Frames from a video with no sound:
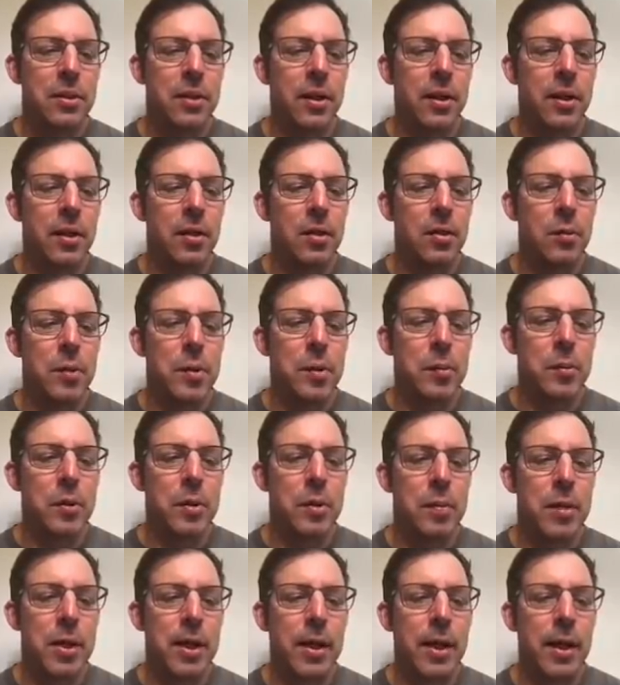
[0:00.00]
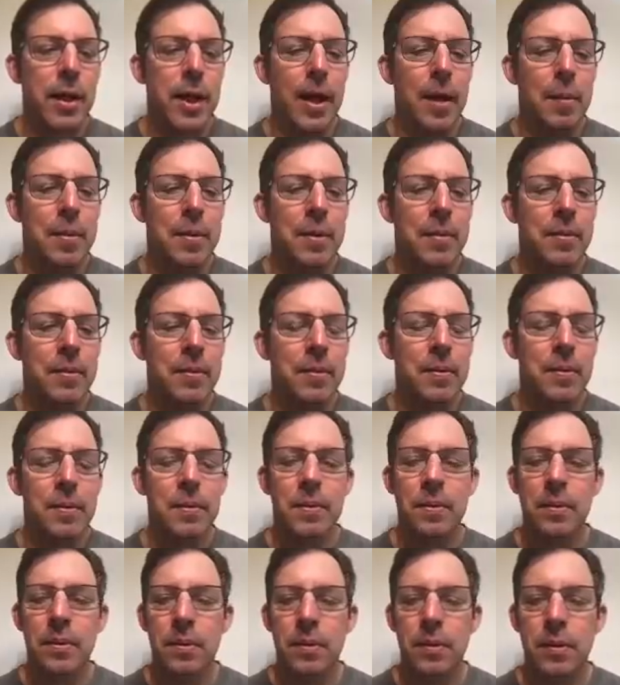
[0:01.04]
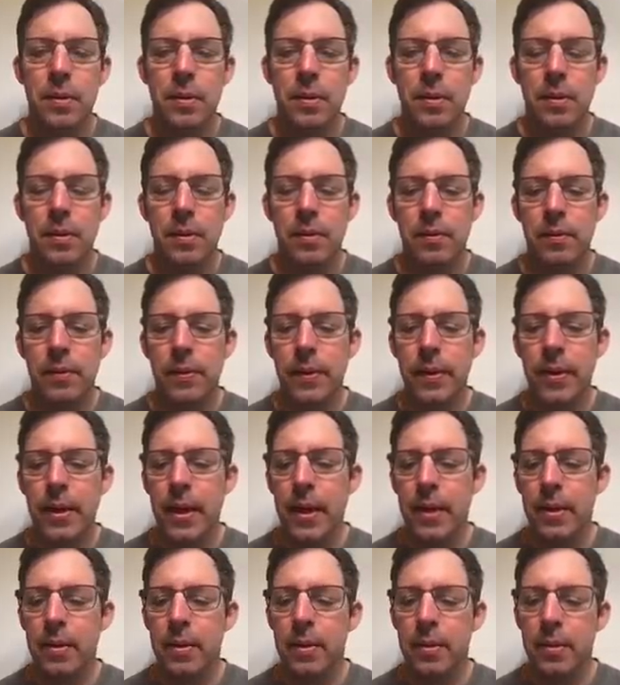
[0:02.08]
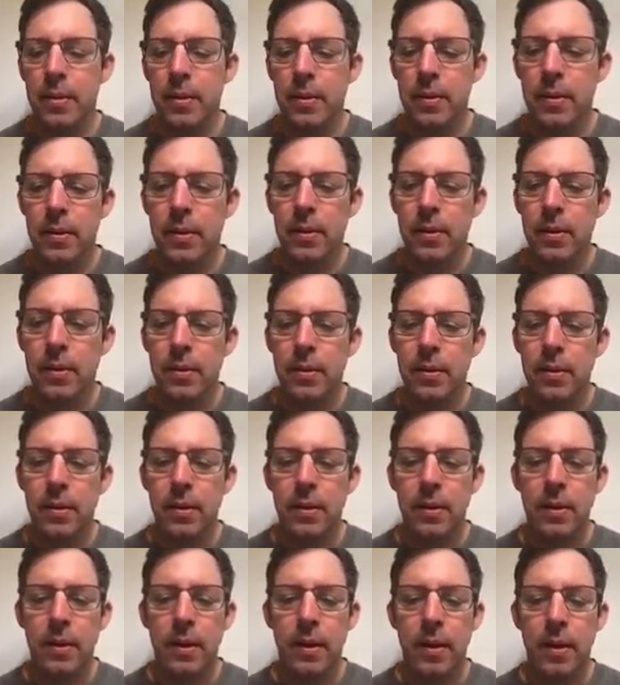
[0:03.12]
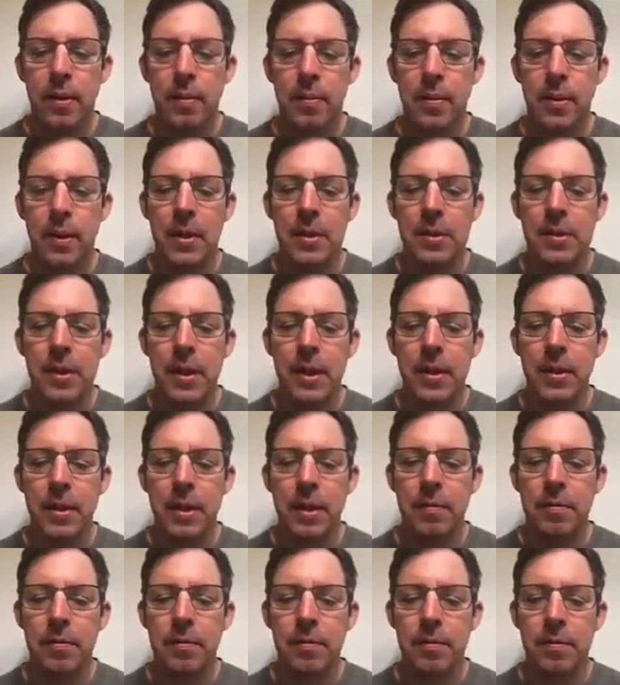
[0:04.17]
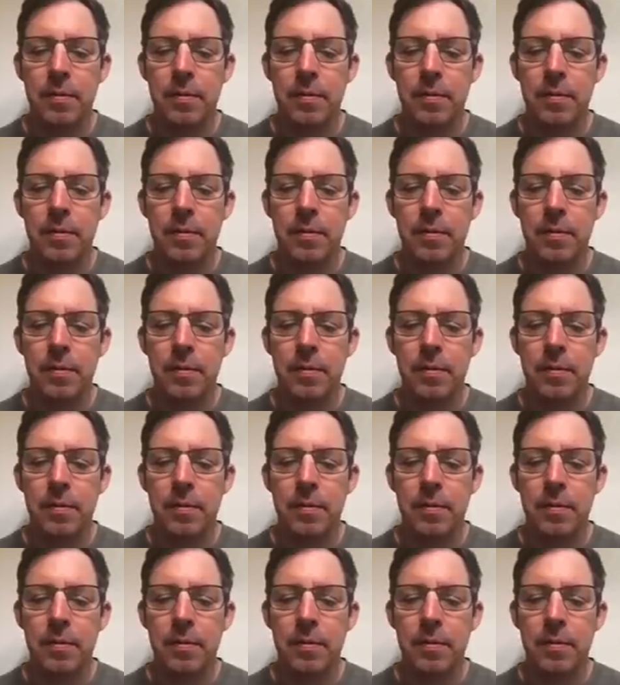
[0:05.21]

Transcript: and all the people that made that happen. With that, I'm going to sign off.